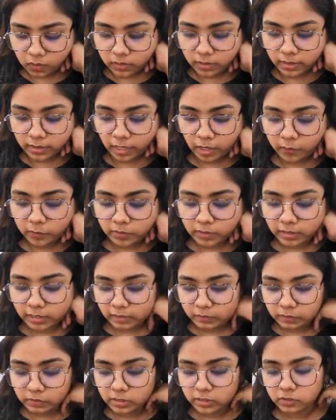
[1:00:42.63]
the capital
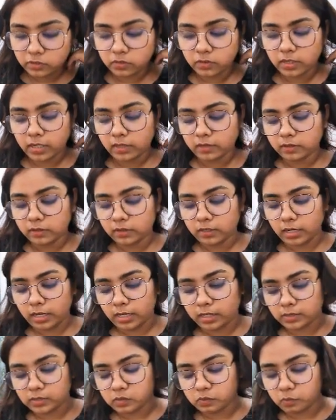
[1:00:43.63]
Mg's together
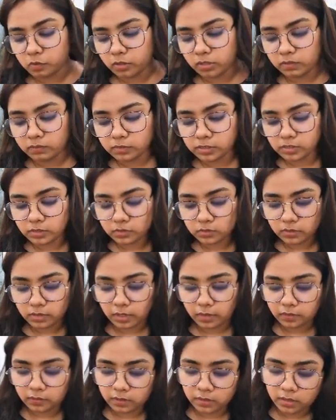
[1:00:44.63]
and small mg's
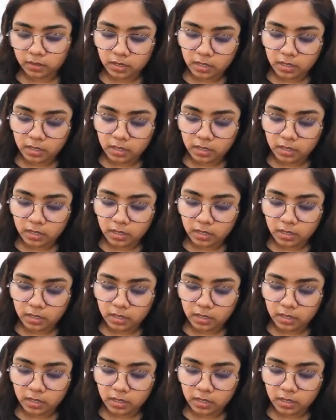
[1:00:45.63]
together,